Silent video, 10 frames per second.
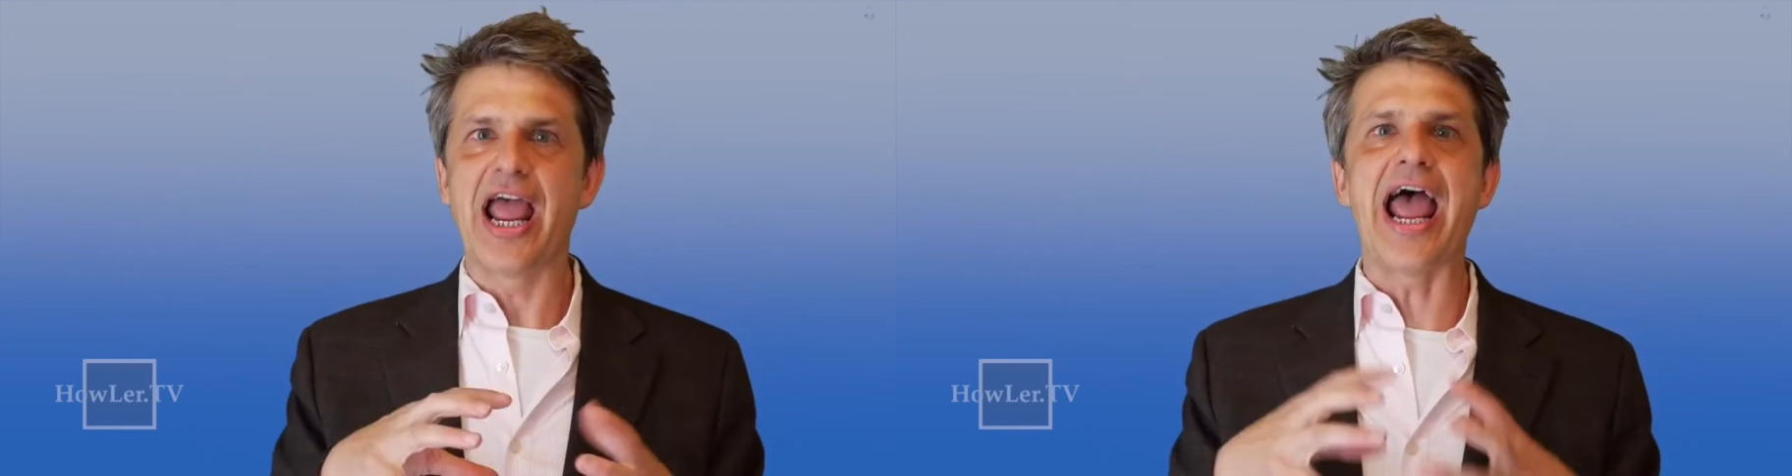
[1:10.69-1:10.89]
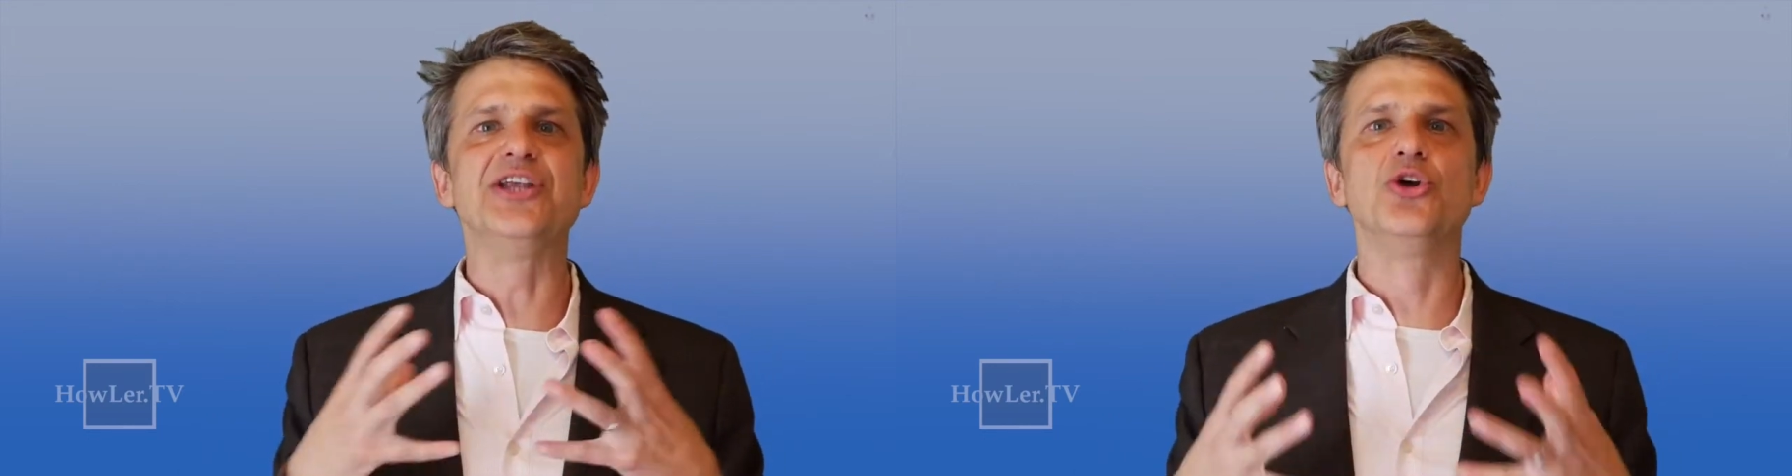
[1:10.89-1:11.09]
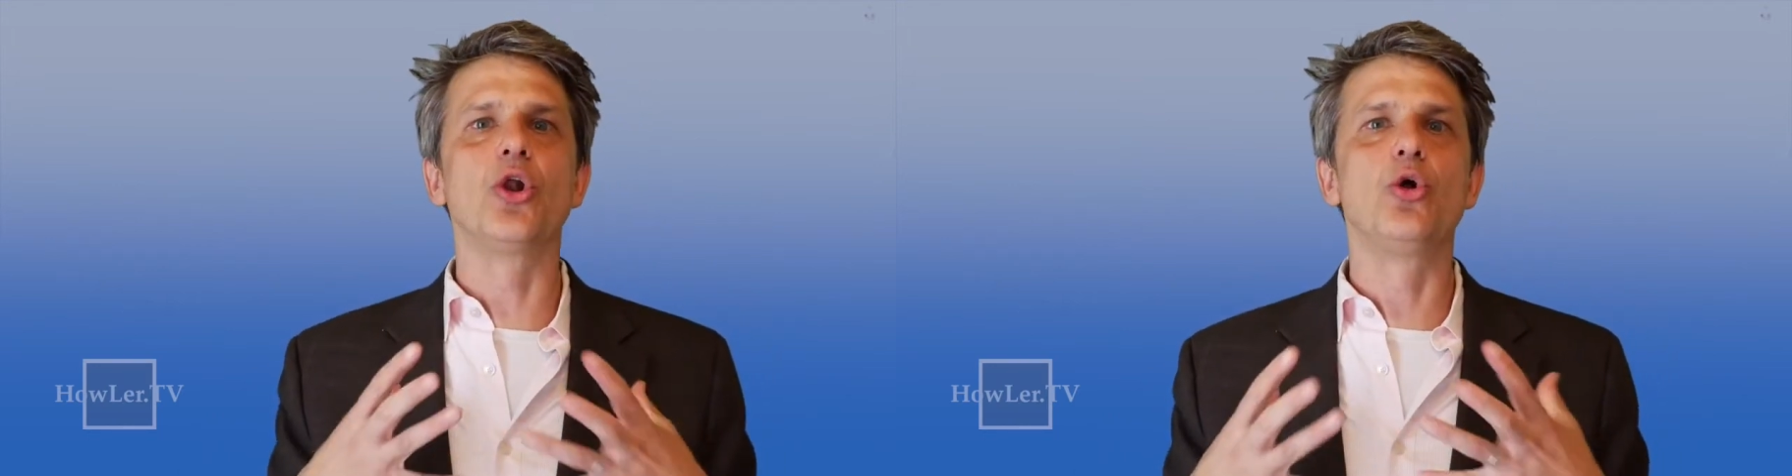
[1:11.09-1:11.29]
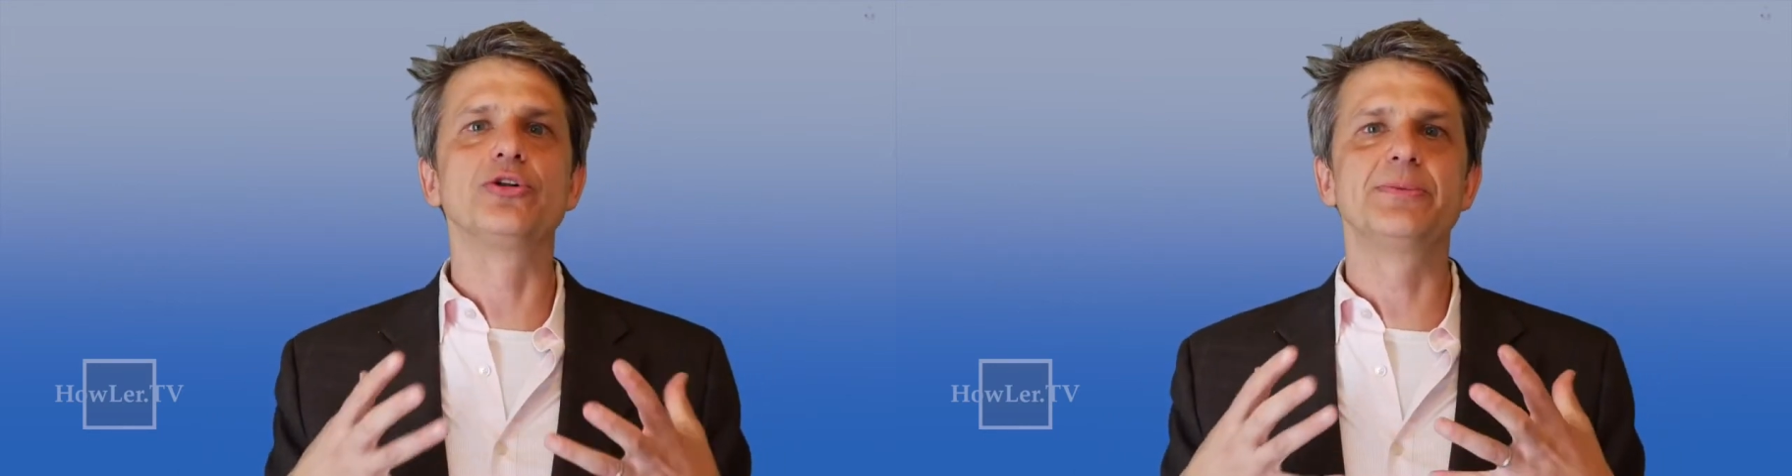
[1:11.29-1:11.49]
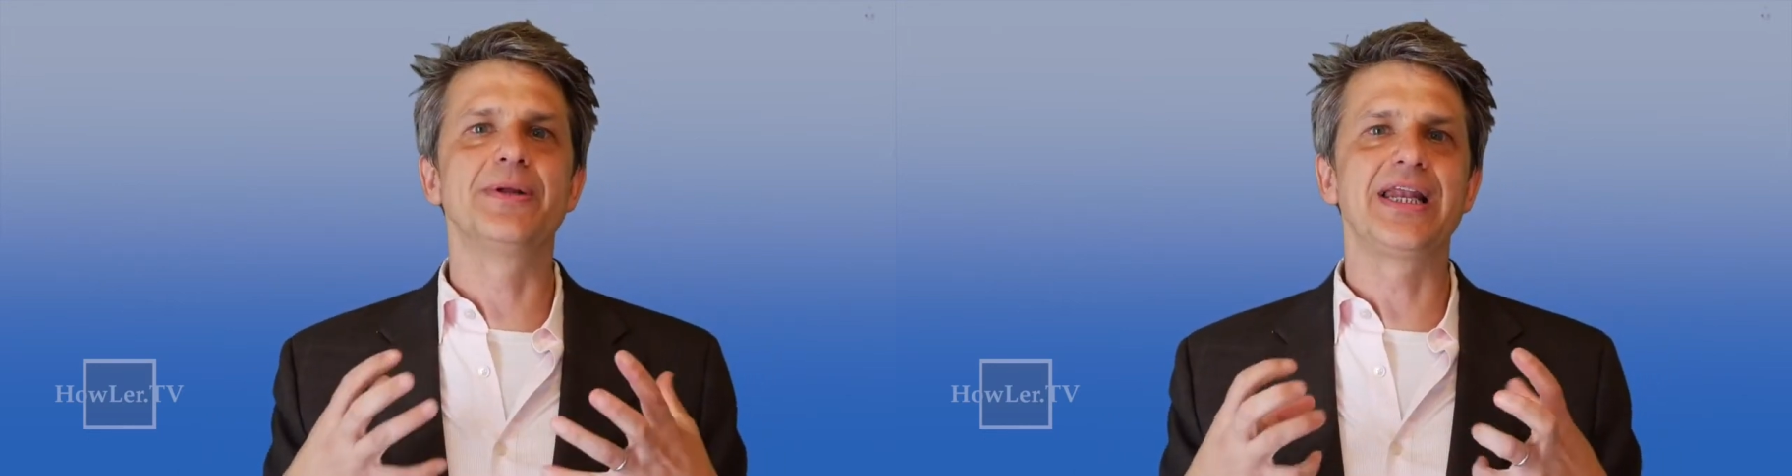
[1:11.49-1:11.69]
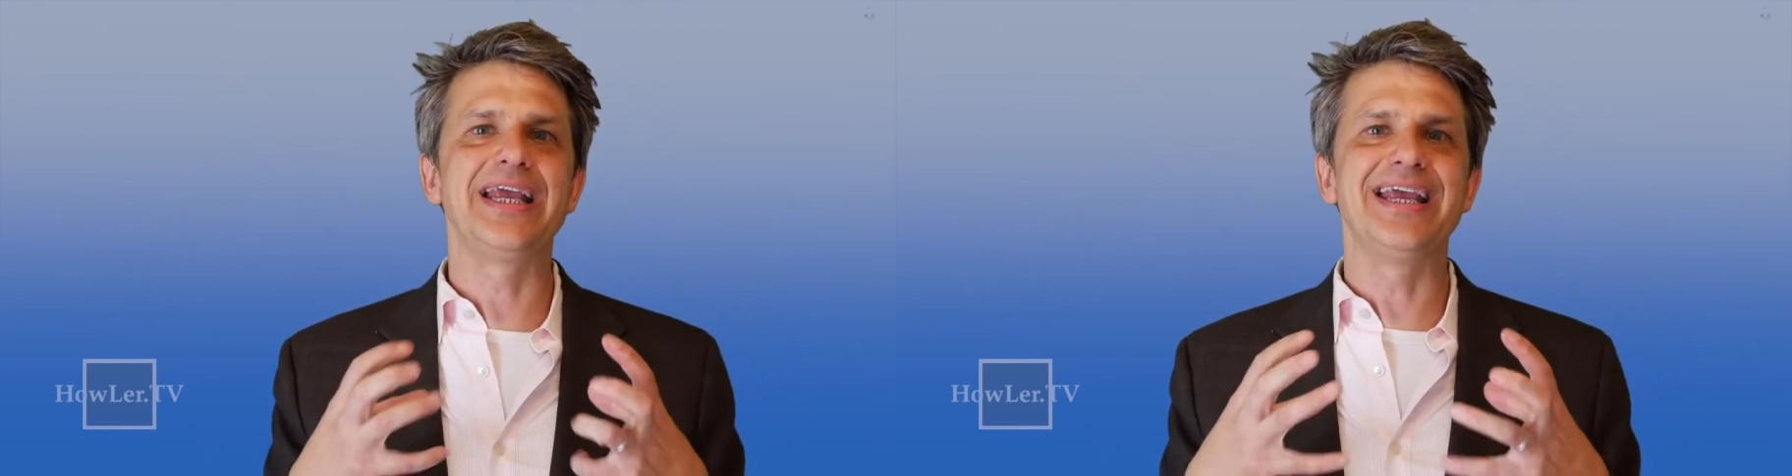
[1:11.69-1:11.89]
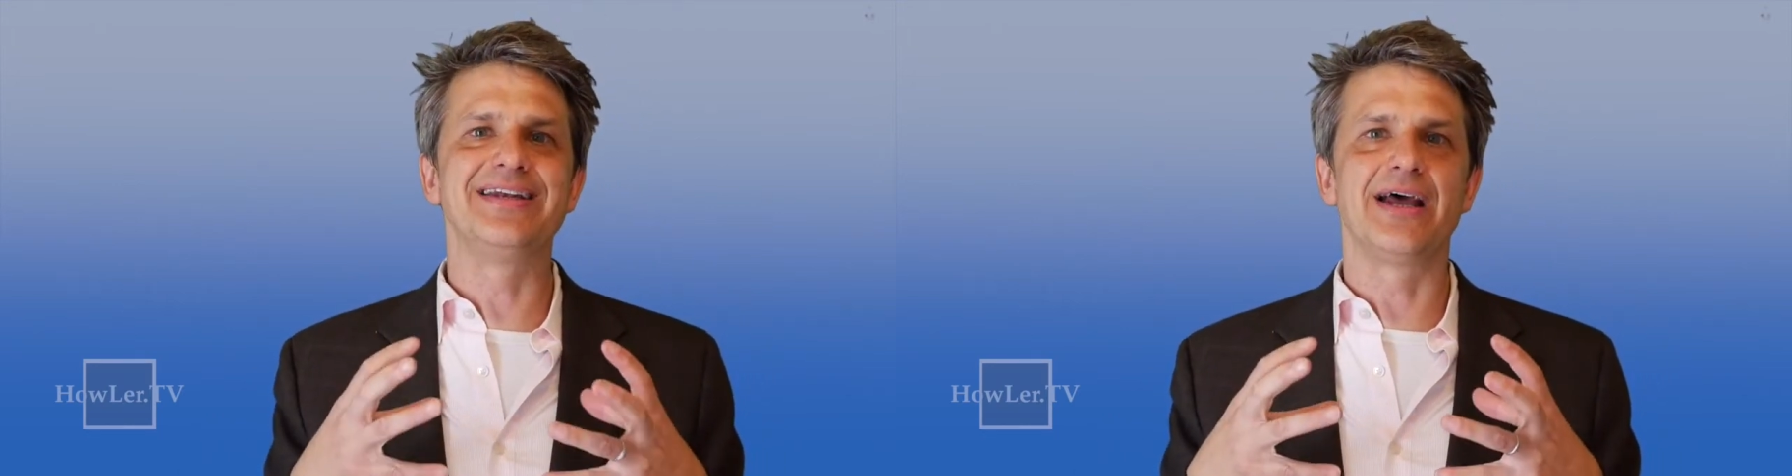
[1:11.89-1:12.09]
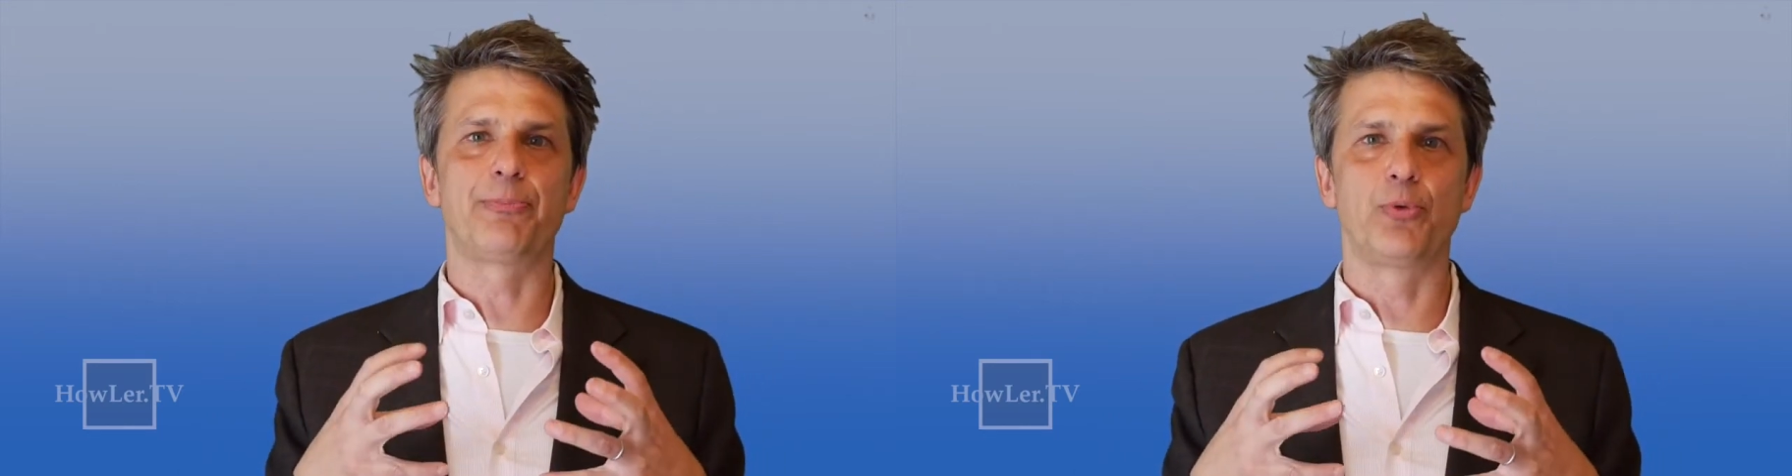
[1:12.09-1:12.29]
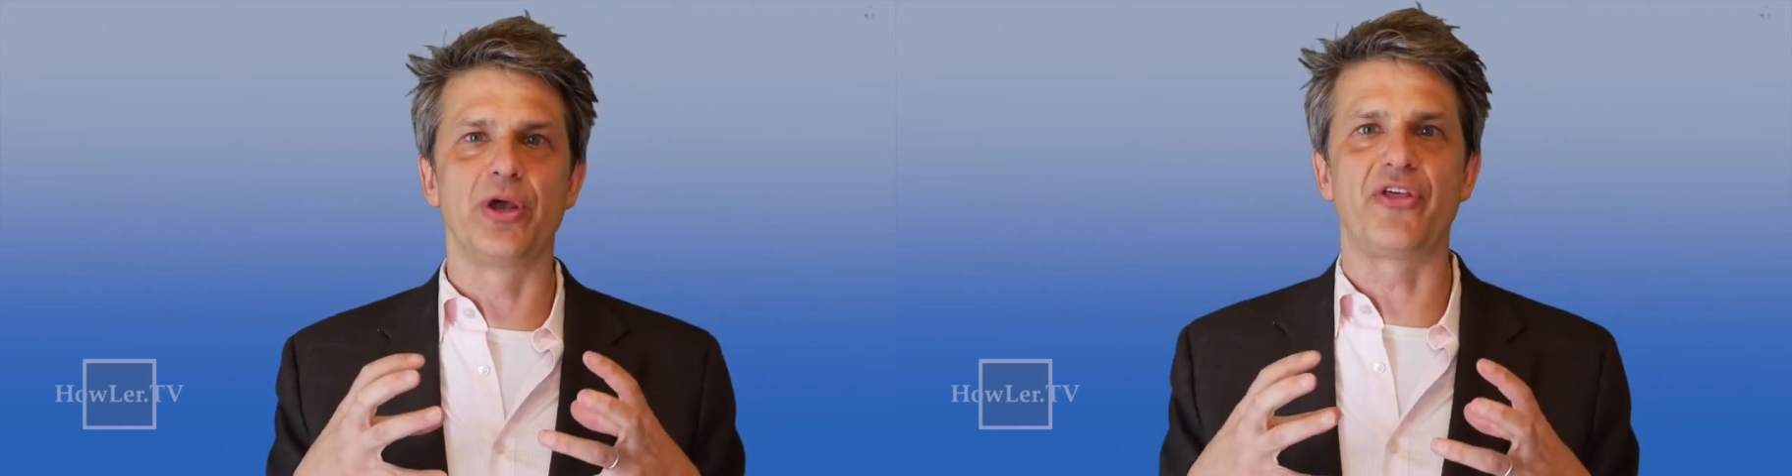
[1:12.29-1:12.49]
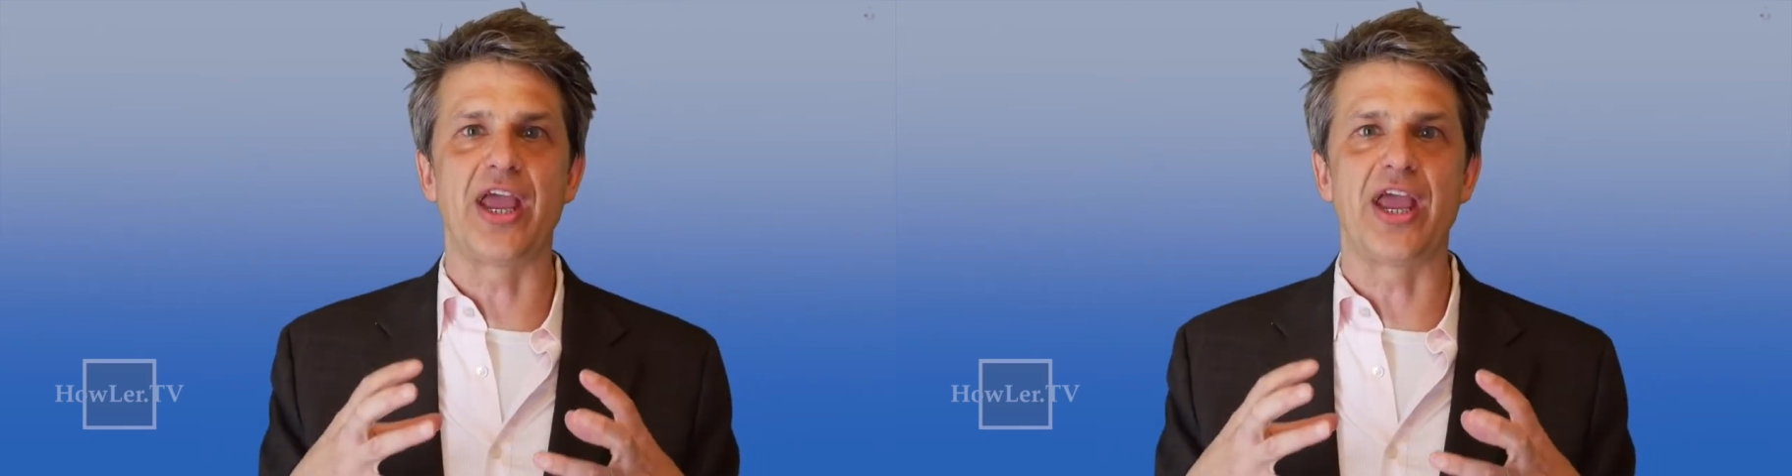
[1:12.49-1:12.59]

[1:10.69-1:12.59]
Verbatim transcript: and you'll ultimately end up with